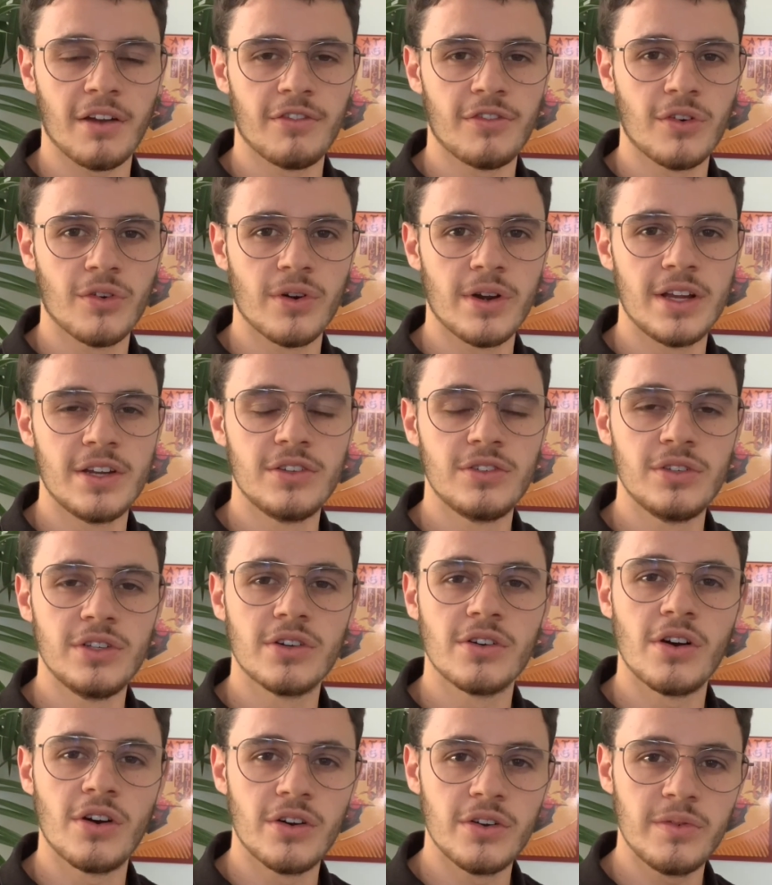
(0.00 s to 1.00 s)
for and do
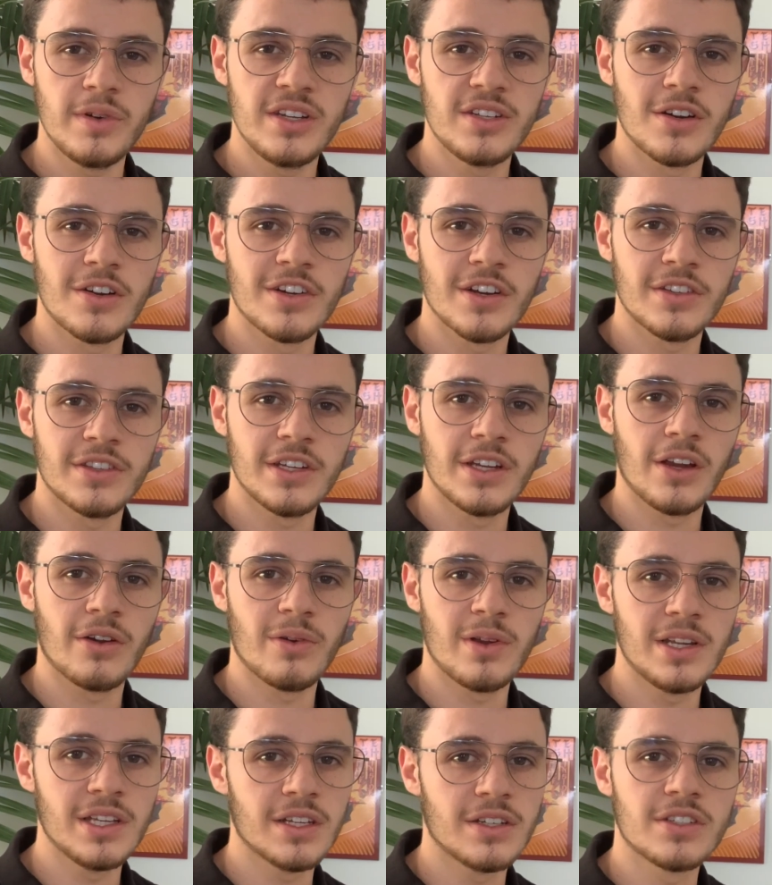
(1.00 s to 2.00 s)
your own research on the
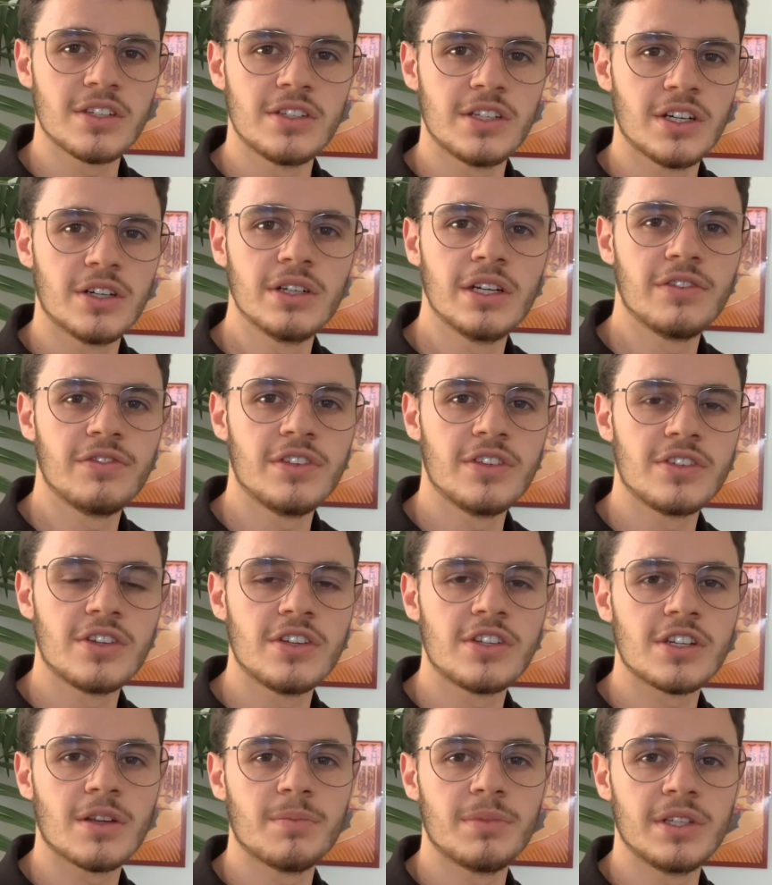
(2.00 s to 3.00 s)
ingredient to know if this is
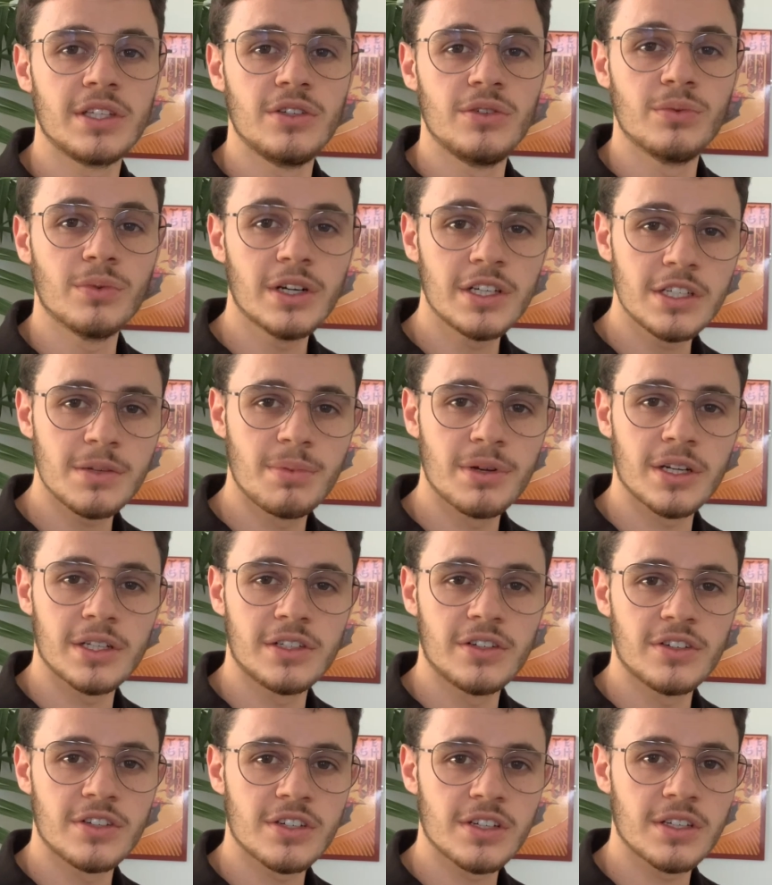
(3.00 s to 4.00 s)
something you want to put on
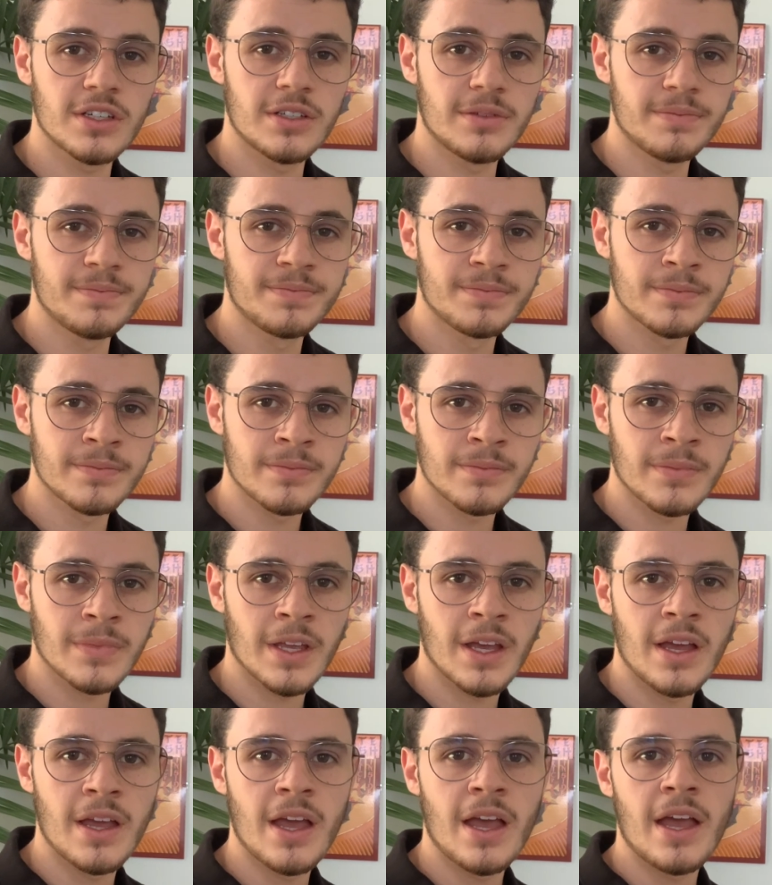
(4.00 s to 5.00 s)
your skin,
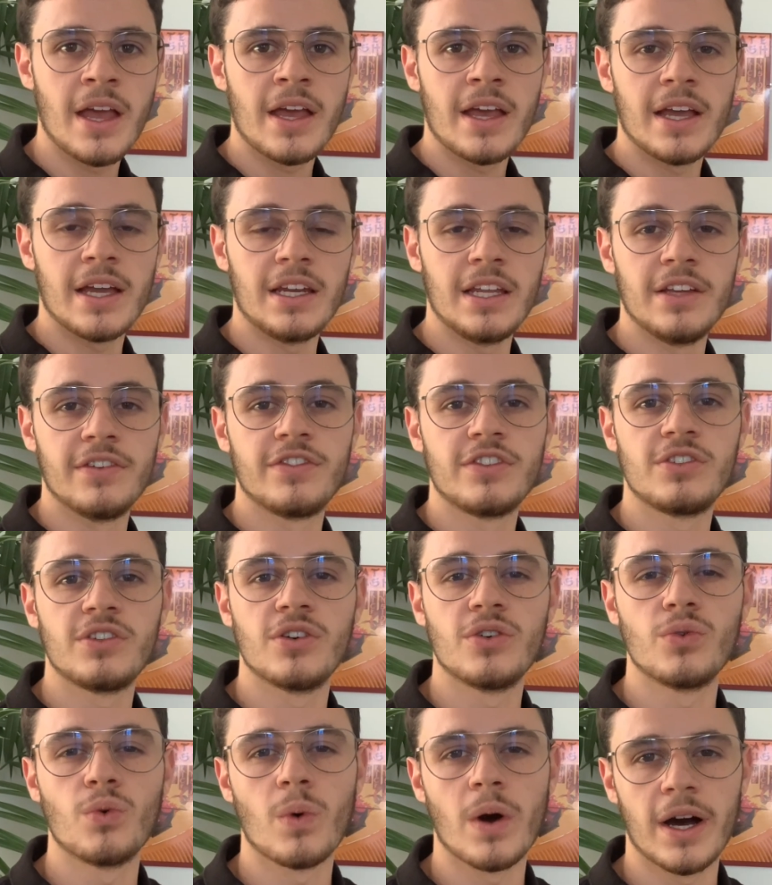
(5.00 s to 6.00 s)
and if so,
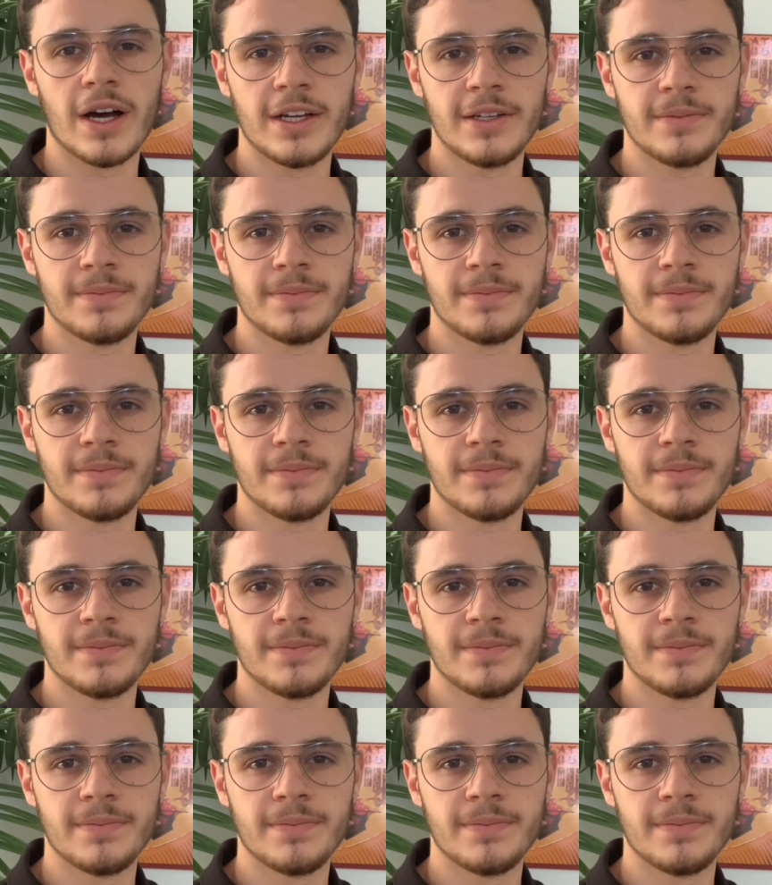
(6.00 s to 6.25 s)
why.